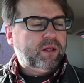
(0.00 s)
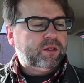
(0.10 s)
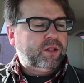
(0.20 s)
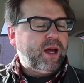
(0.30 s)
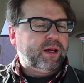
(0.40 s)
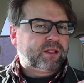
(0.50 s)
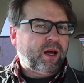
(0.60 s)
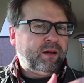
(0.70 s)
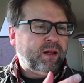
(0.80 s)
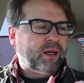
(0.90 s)
So yeah, it's
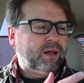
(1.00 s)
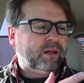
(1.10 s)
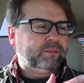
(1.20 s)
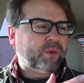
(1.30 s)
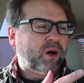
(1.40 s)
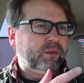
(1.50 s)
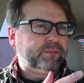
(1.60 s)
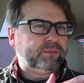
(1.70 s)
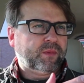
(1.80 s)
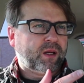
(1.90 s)
kind of like a
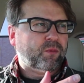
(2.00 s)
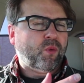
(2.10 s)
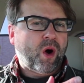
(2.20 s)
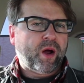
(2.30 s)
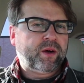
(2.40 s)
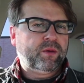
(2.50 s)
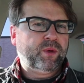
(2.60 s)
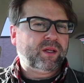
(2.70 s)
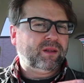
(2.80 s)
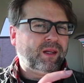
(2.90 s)
water
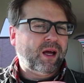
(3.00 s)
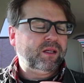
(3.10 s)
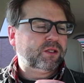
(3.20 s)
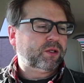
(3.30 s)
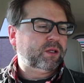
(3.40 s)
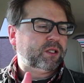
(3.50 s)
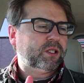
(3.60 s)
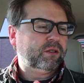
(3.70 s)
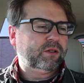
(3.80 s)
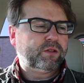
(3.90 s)
with a light sort of
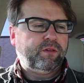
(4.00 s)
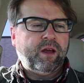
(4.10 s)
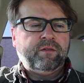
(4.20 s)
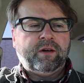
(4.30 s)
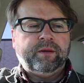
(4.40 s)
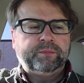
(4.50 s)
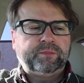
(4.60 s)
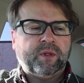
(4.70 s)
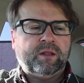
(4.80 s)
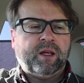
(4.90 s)
citrus flavor,
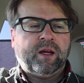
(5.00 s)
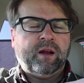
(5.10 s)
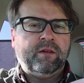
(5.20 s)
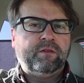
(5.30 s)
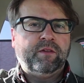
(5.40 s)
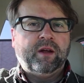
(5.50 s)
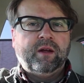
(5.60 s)
and they kind of